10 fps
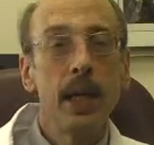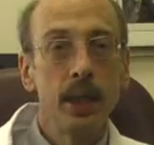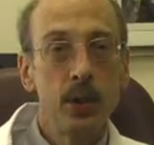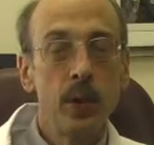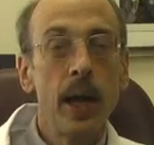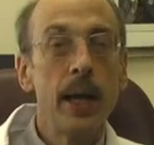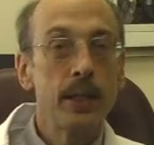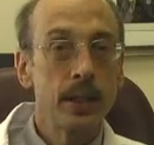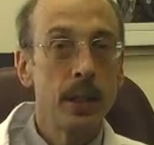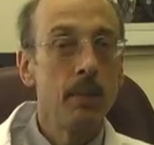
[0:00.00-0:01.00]
and
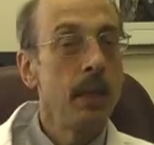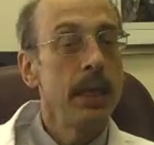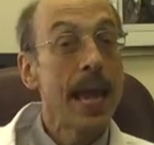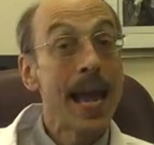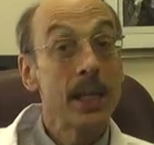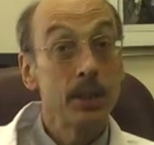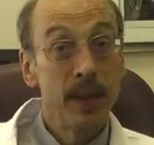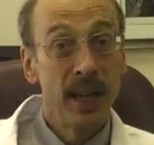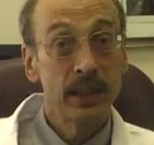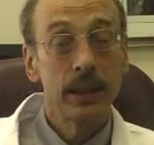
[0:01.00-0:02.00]
address the many
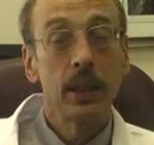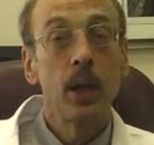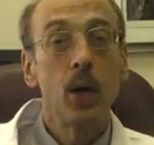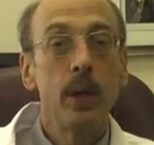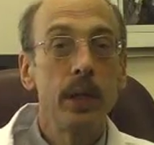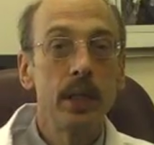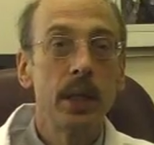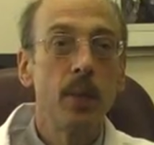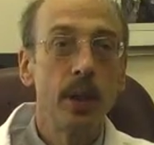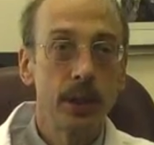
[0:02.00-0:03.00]
aspects that go into
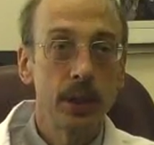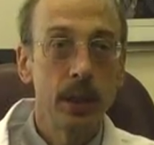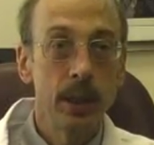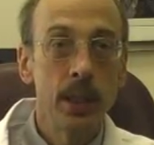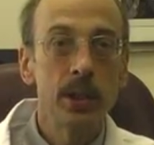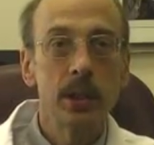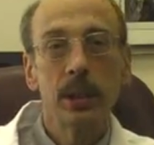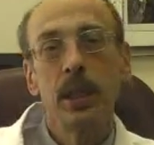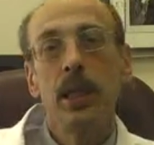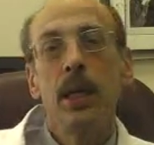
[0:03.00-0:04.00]
someone's condition.
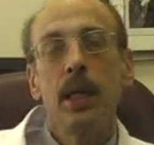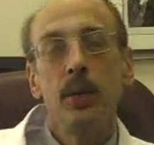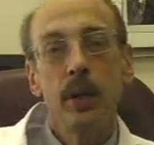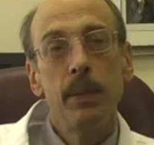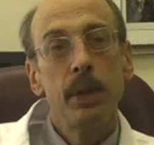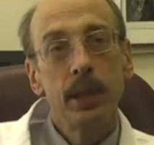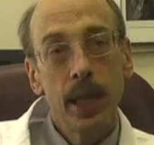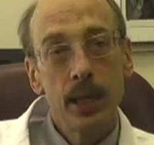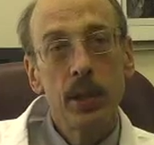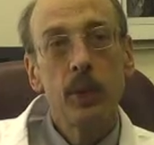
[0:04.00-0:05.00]
In
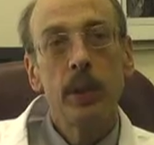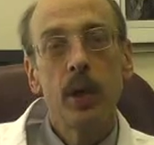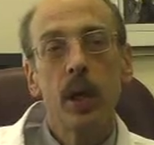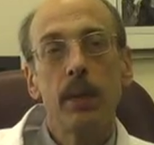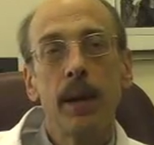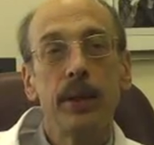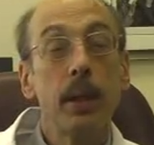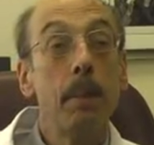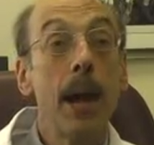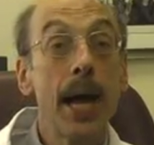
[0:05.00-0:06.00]
rehabilitation, we talk about
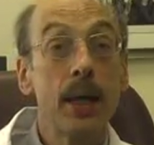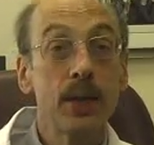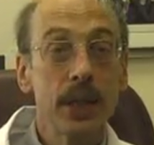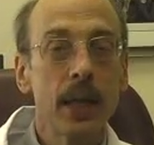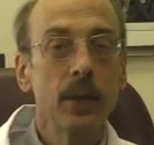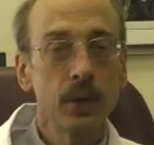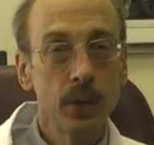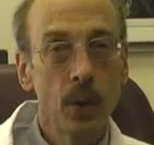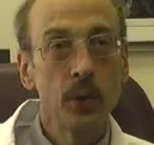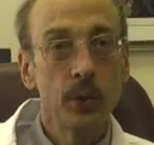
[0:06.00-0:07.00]
the
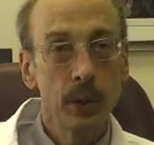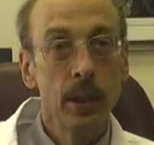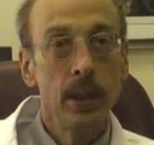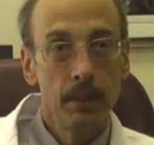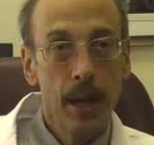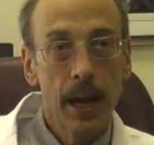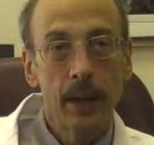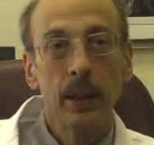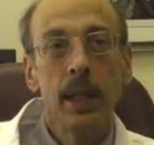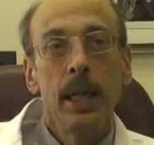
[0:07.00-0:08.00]
biopsychosocial
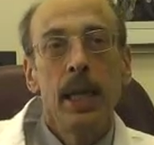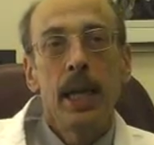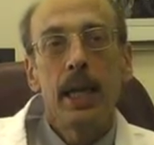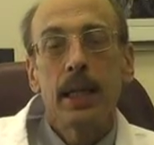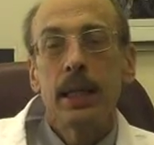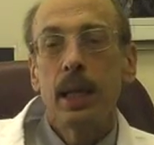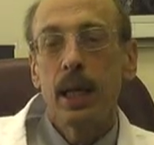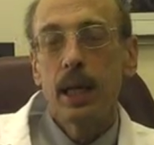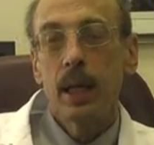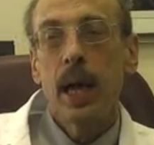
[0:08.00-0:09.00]
model, and
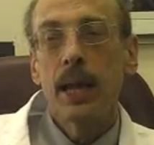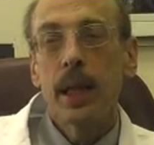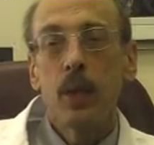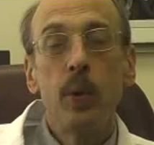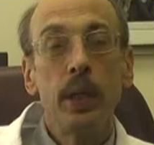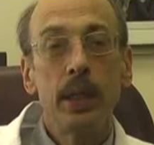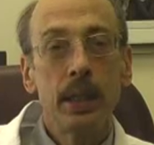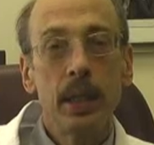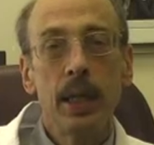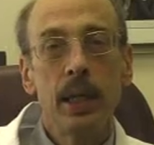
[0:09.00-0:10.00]
I think
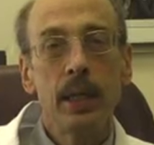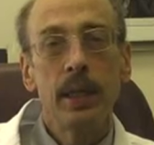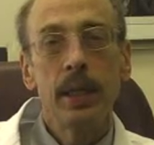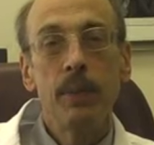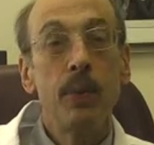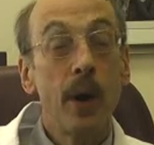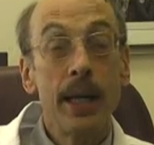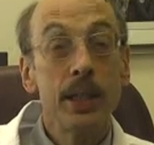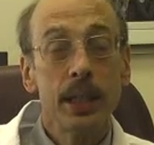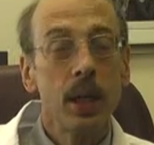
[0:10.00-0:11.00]
we
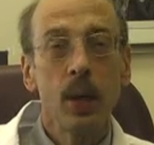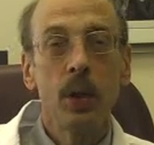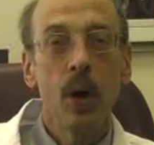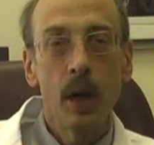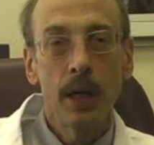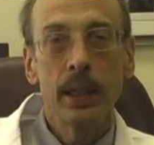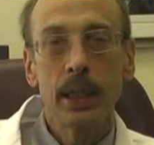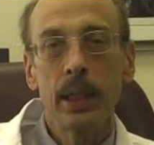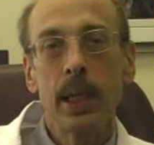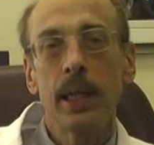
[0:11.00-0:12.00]
embrace it
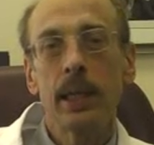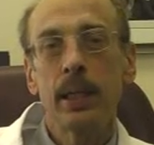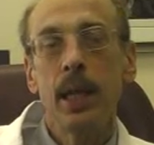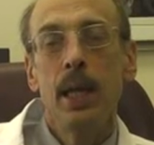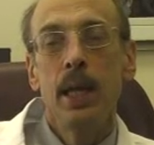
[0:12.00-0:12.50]
wholeheartedly. And